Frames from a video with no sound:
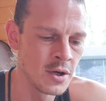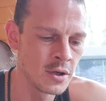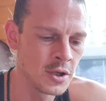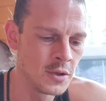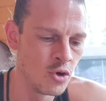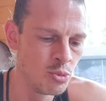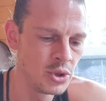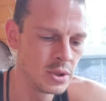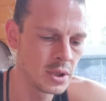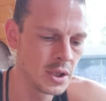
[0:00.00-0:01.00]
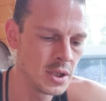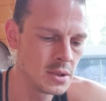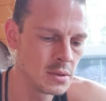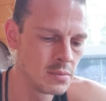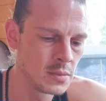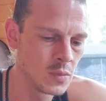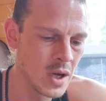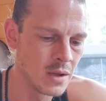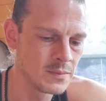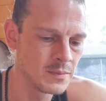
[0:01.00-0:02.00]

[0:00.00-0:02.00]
Or can you open? Can you? Well,